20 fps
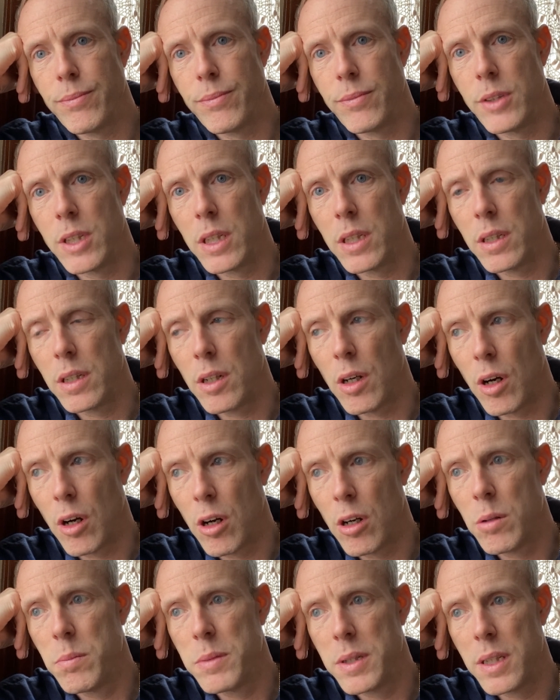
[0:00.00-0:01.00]
The
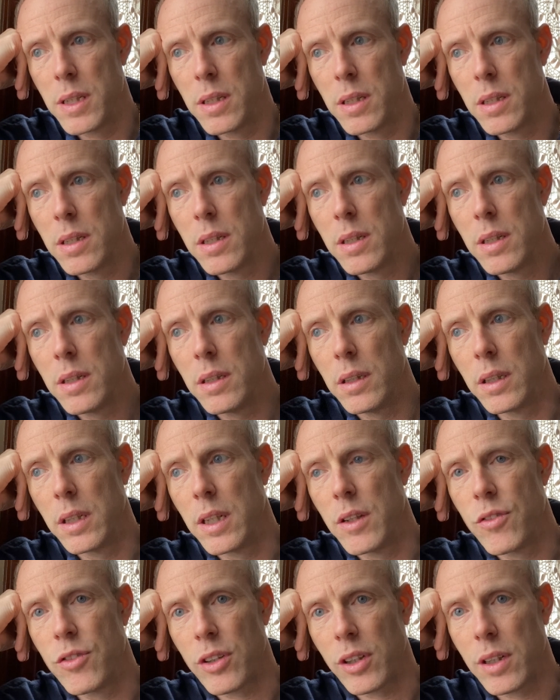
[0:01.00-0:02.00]
Army leaves a